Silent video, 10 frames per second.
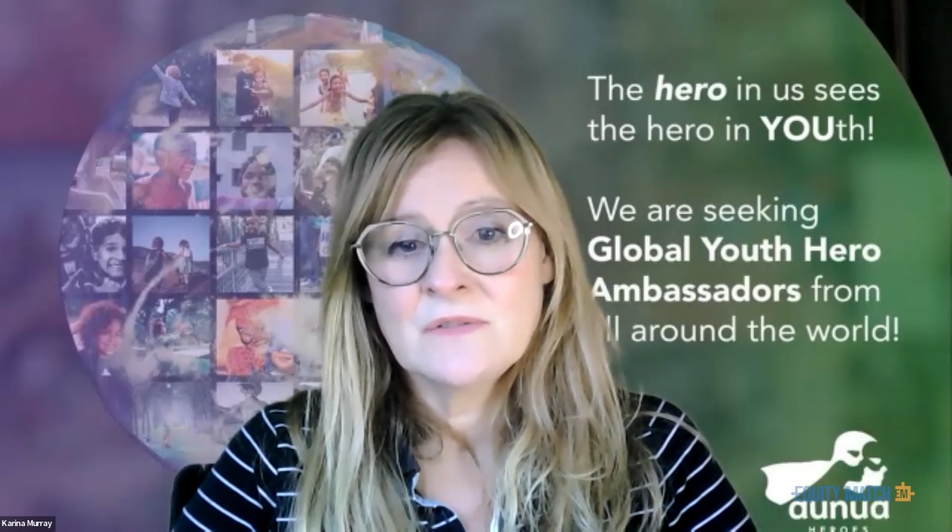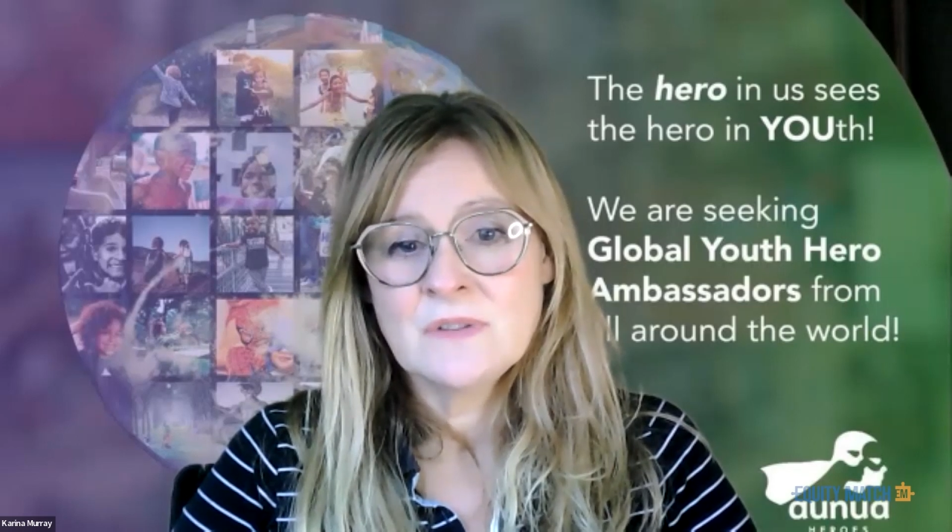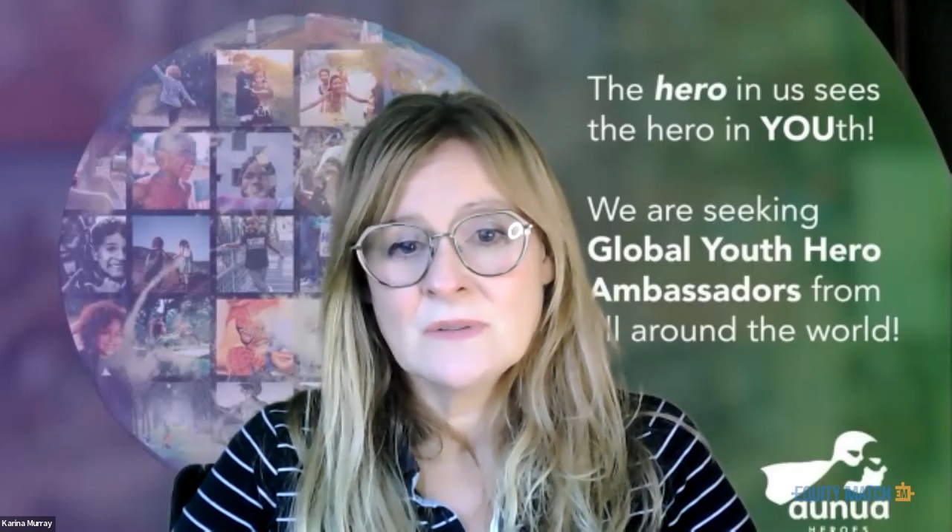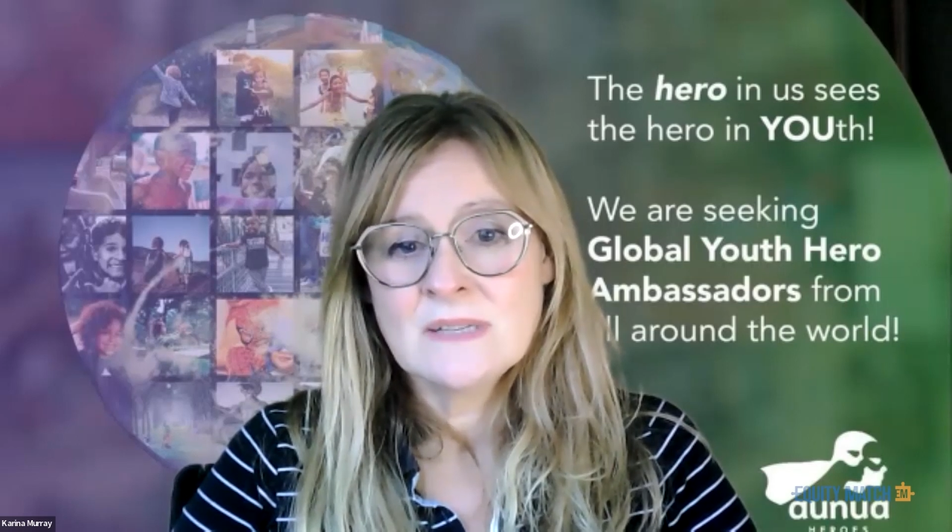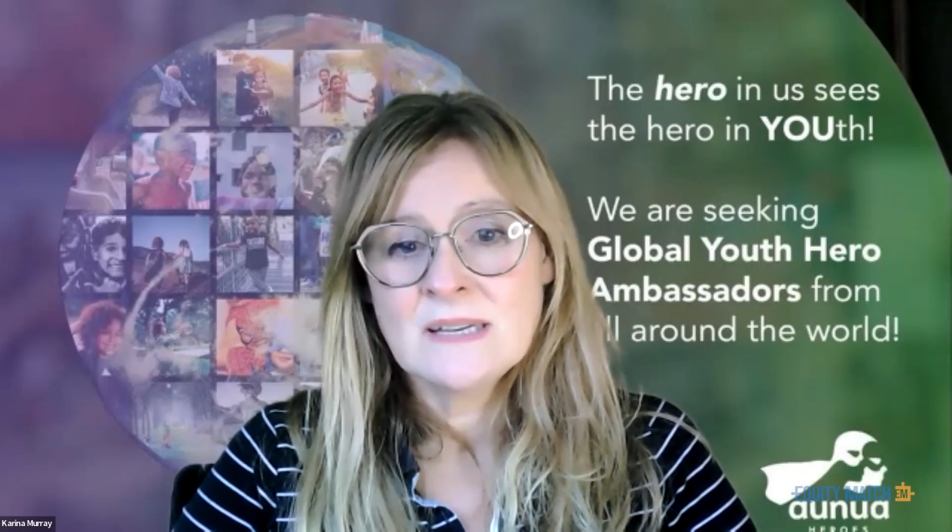
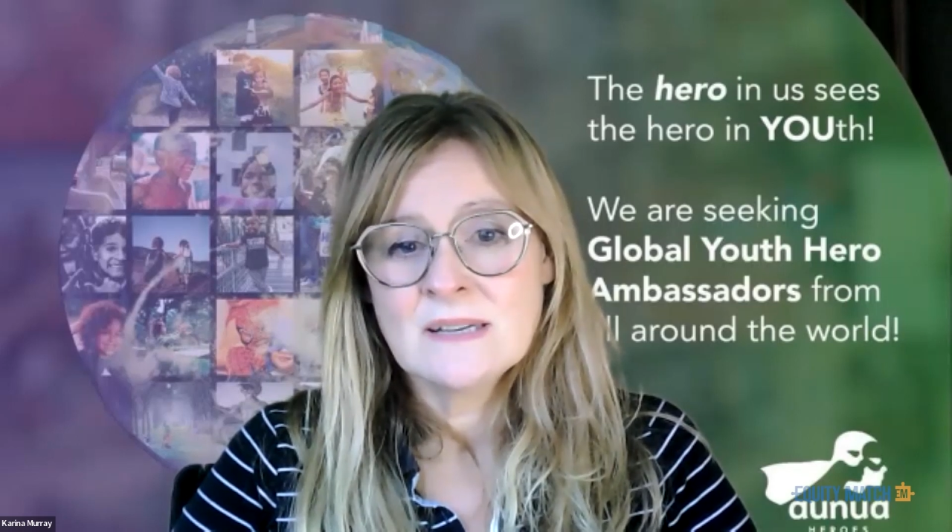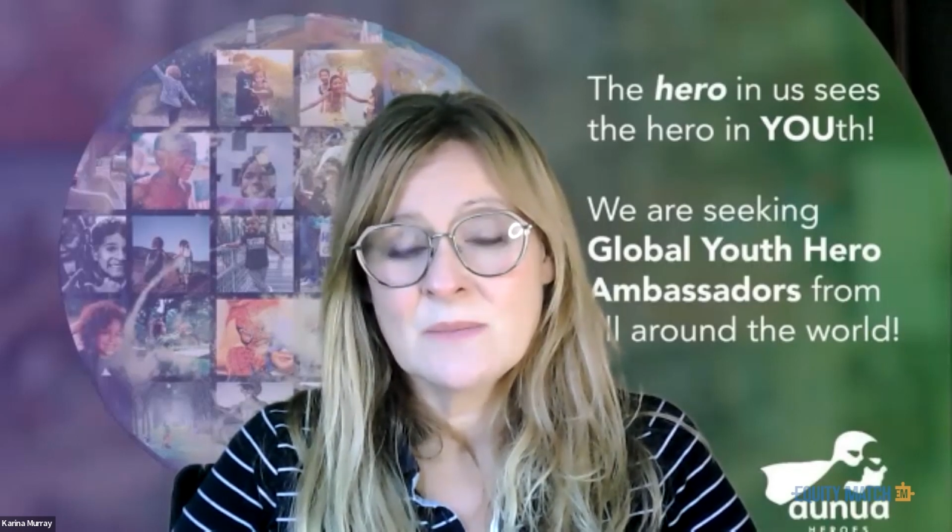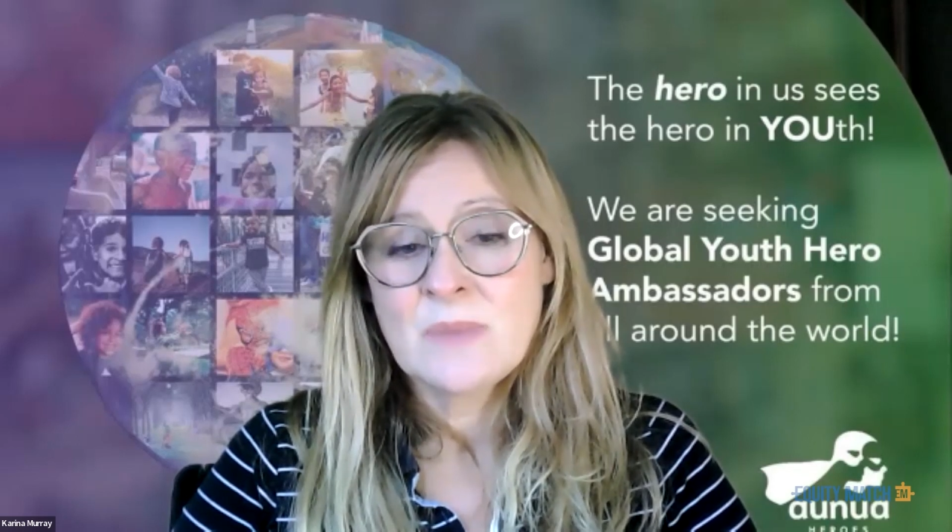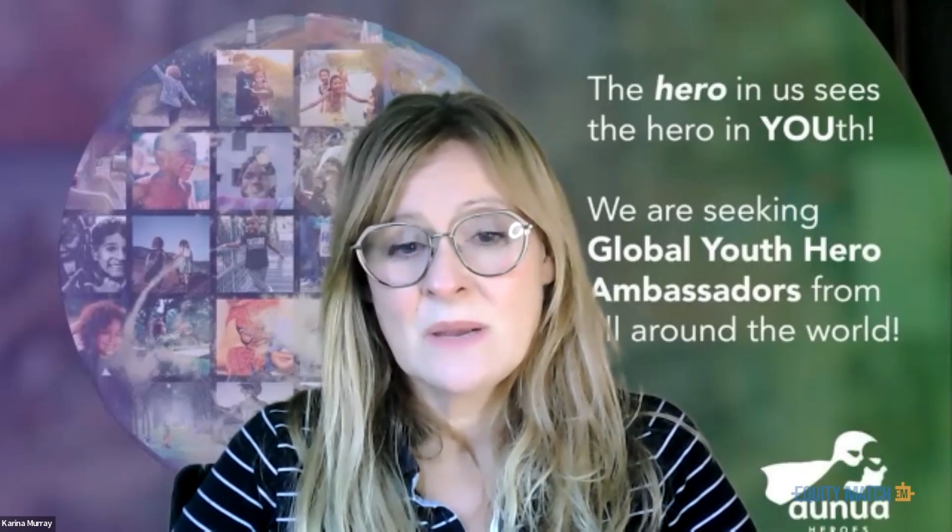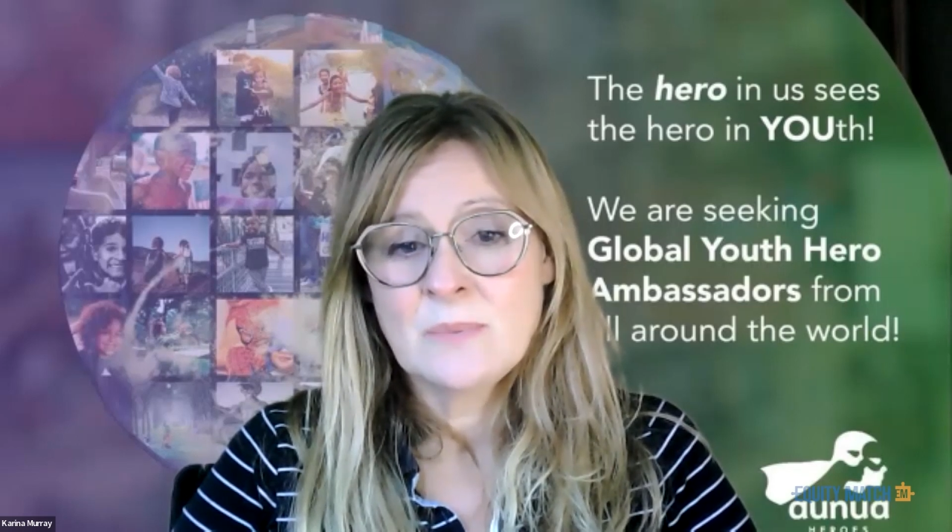those skills
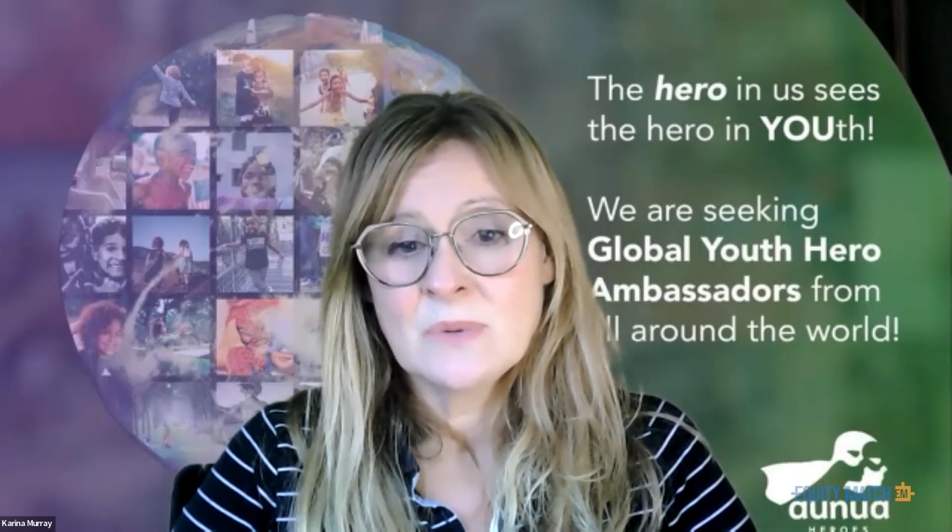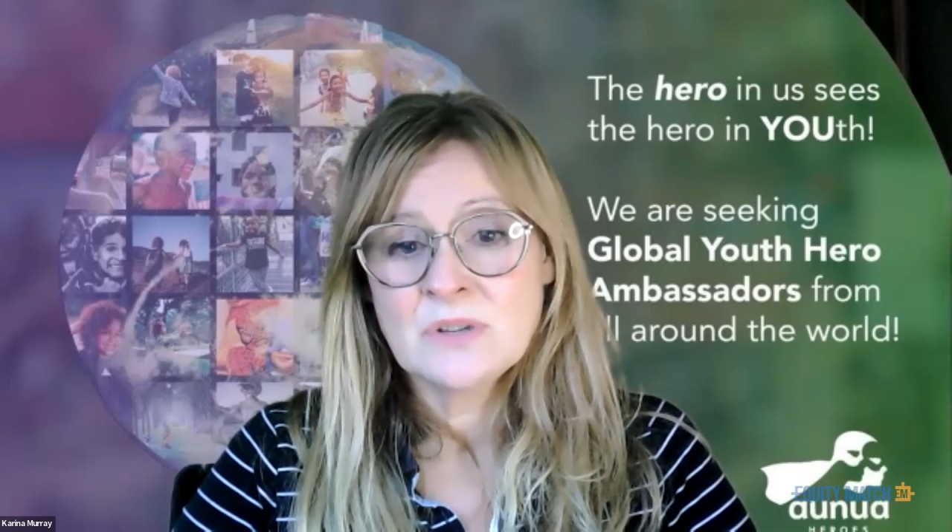and be able